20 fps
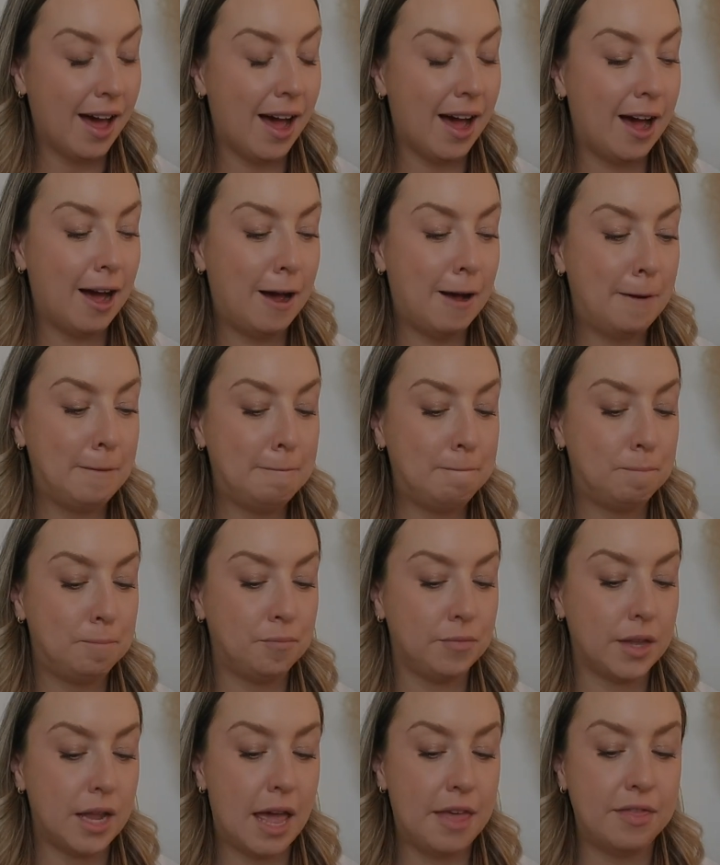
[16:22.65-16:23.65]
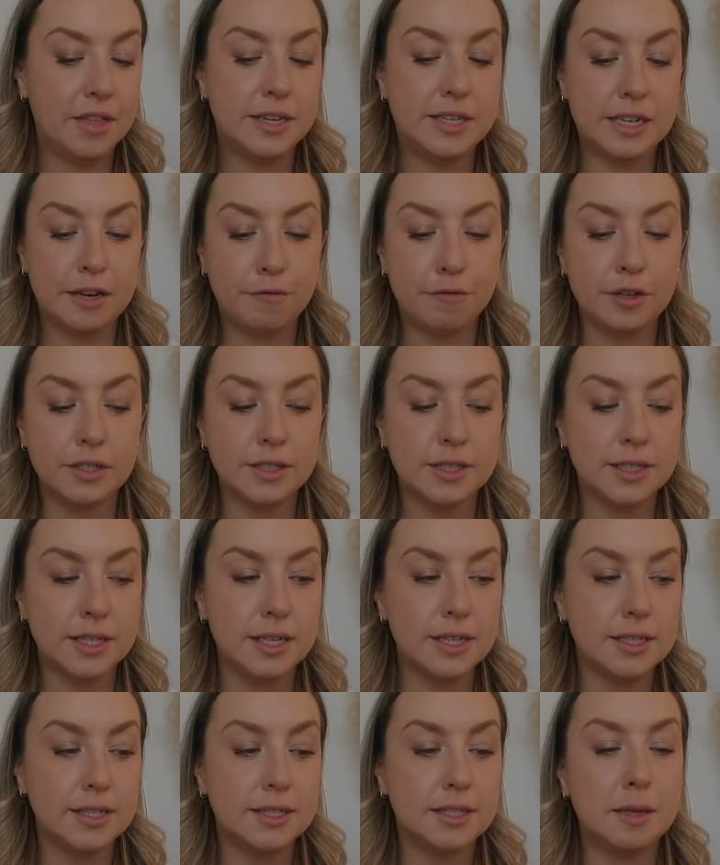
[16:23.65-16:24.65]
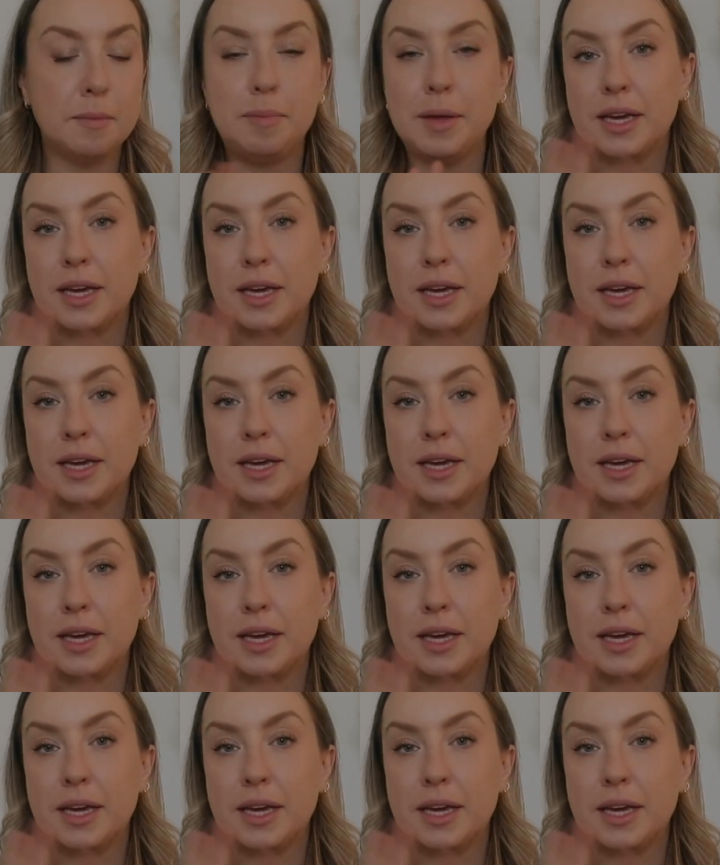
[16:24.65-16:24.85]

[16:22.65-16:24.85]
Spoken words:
And the